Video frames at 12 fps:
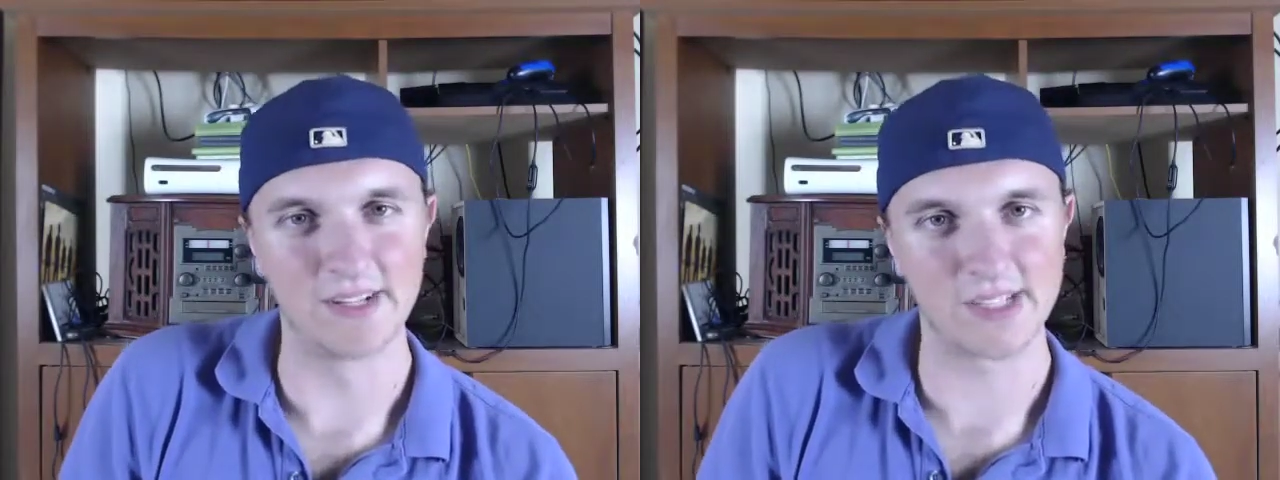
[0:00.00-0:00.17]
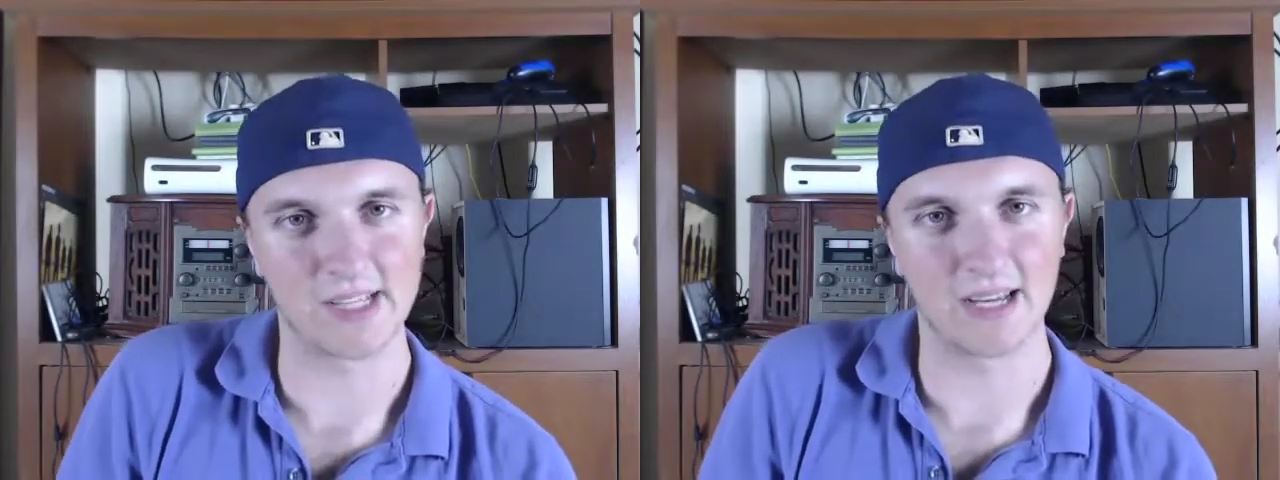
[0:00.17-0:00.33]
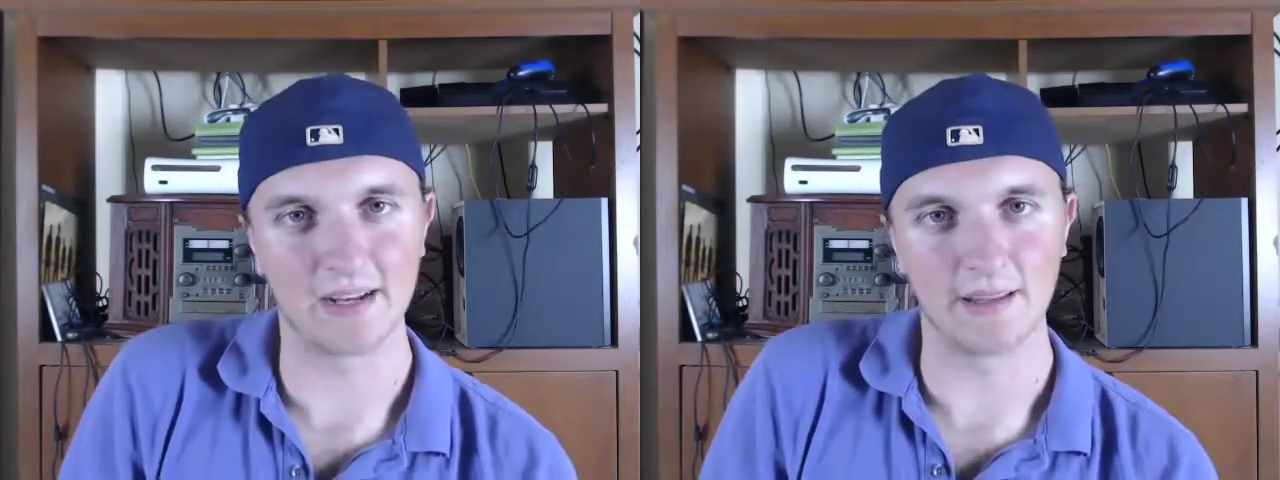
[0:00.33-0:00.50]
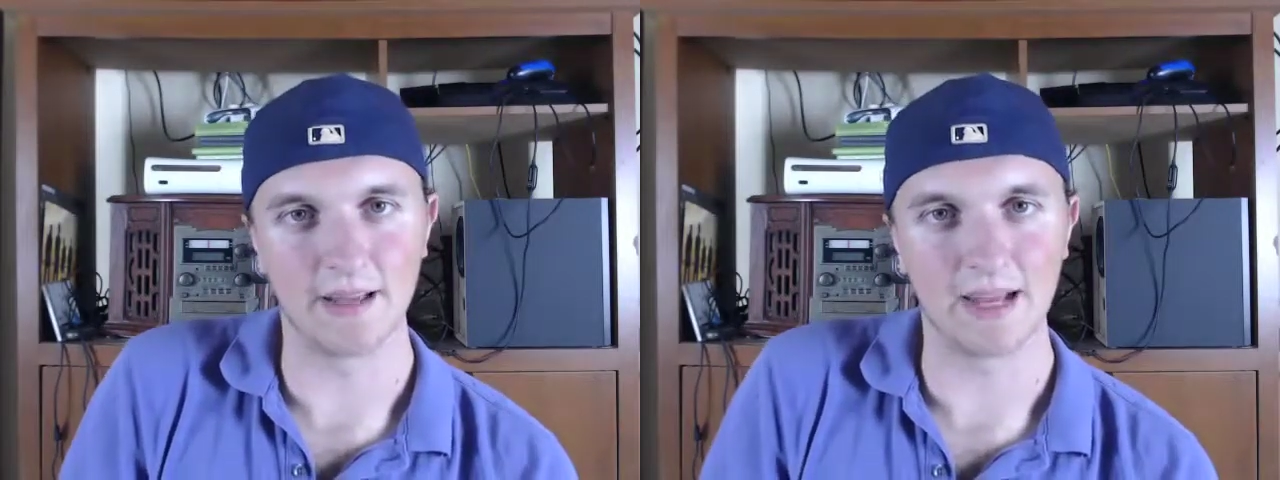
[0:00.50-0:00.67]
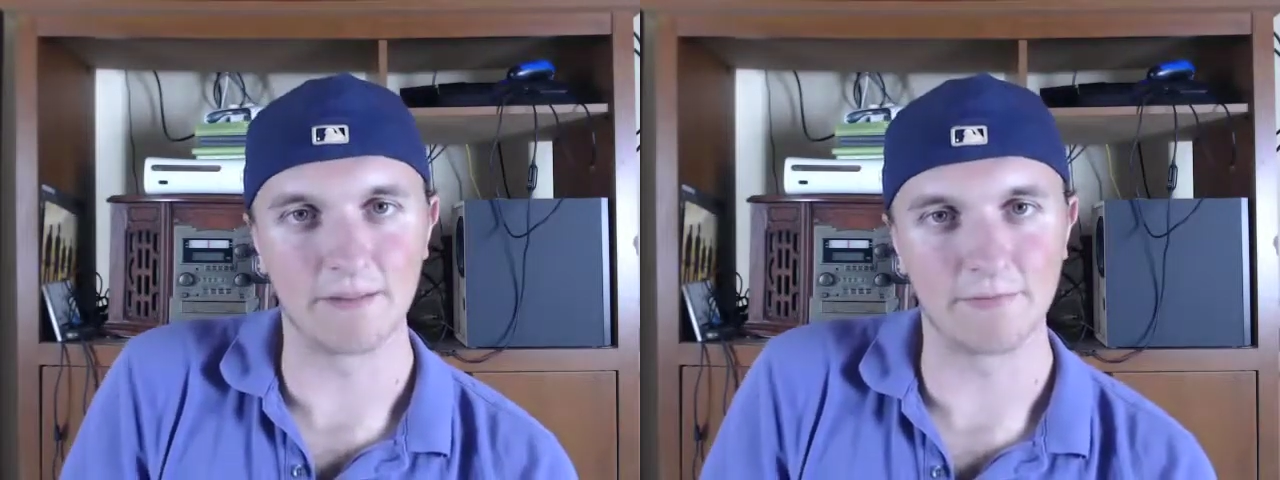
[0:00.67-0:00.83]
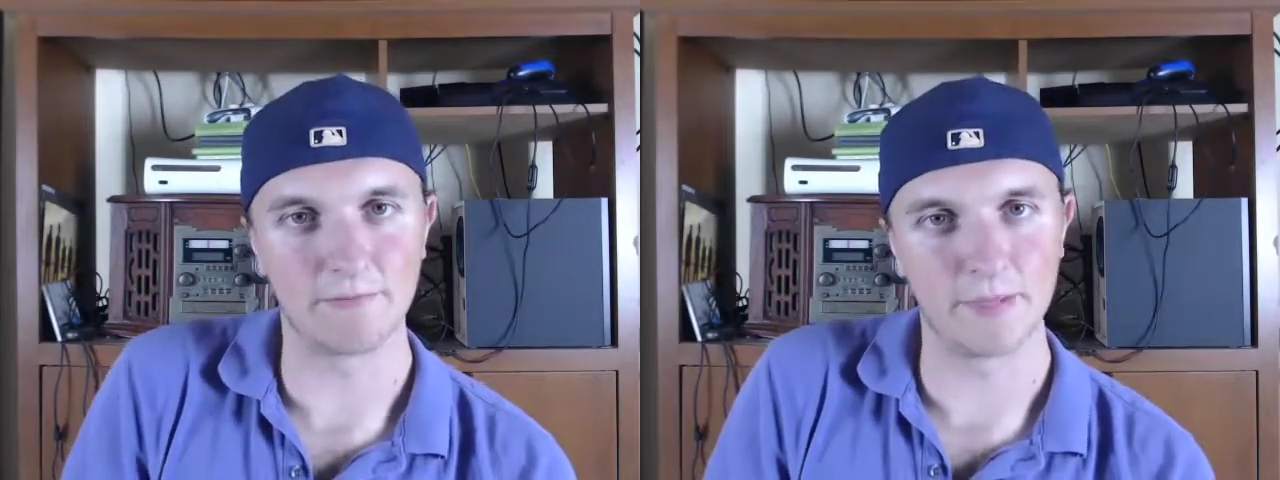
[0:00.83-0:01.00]
just got a
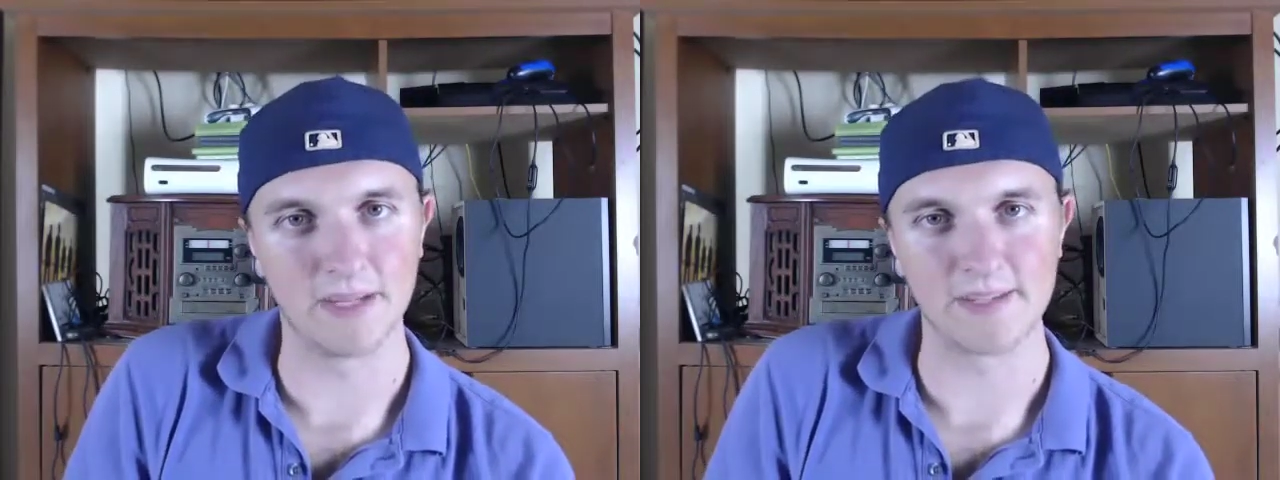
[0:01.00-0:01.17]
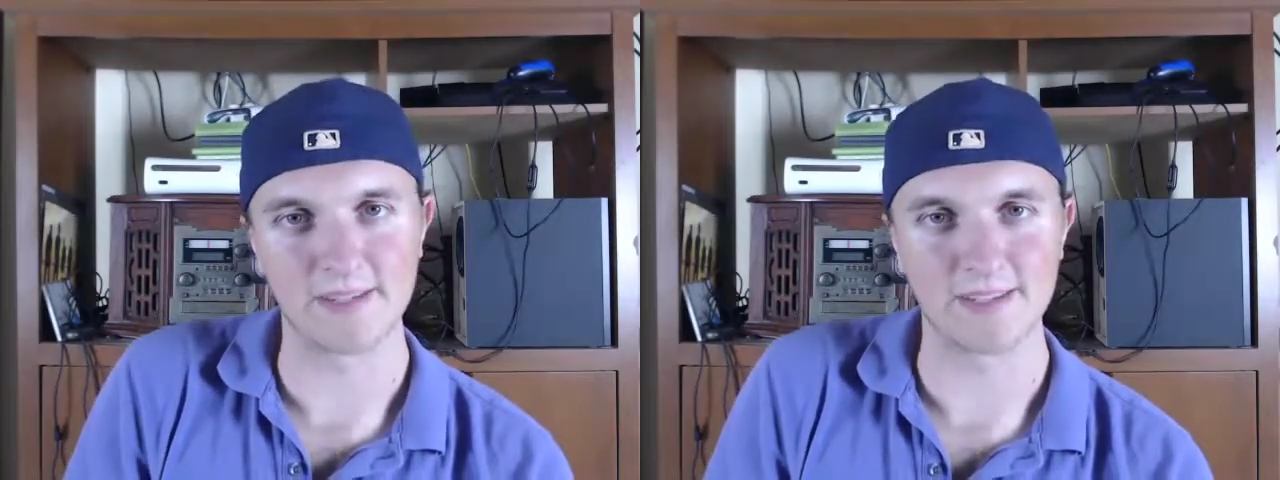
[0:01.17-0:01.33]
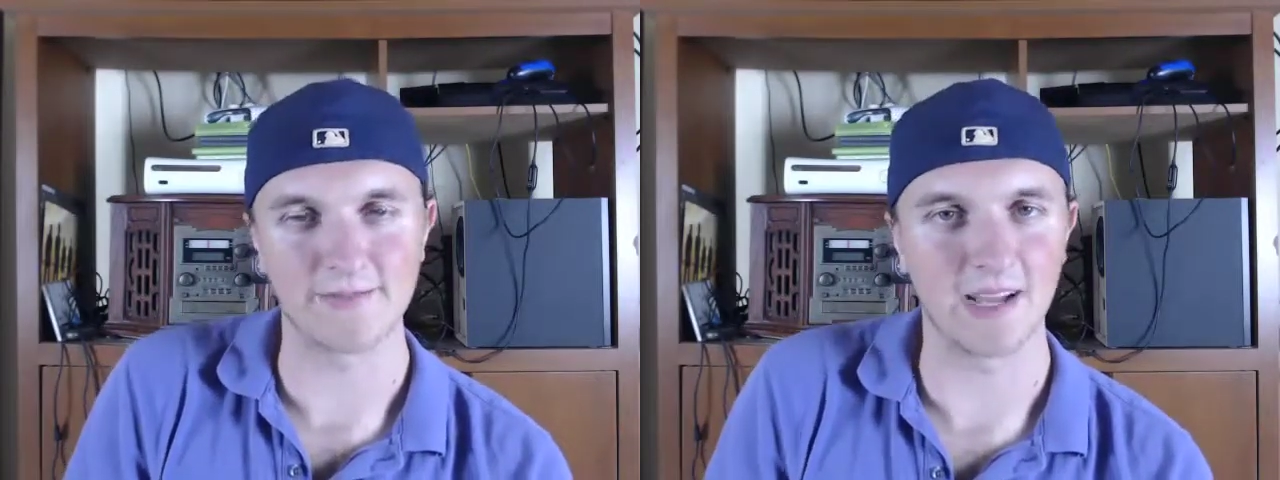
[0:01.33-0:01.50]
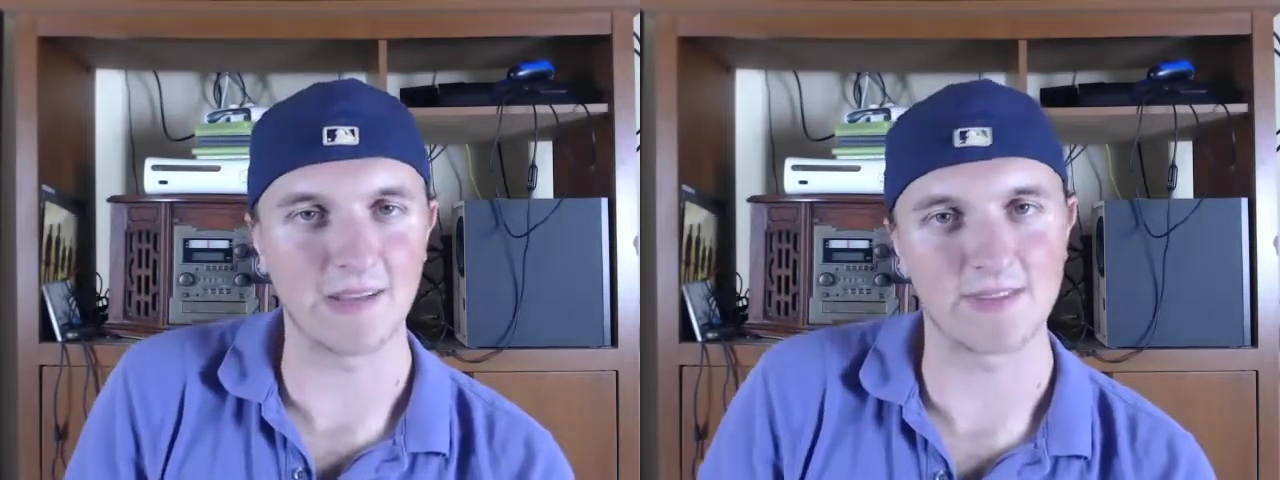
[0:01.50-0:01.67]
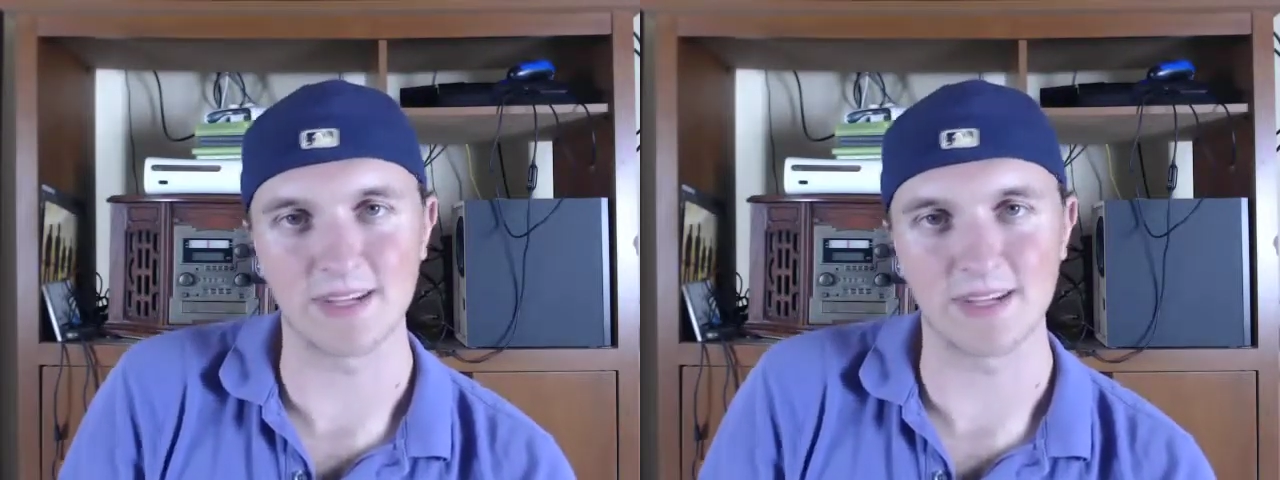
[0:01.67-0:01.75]
lot of pieces 5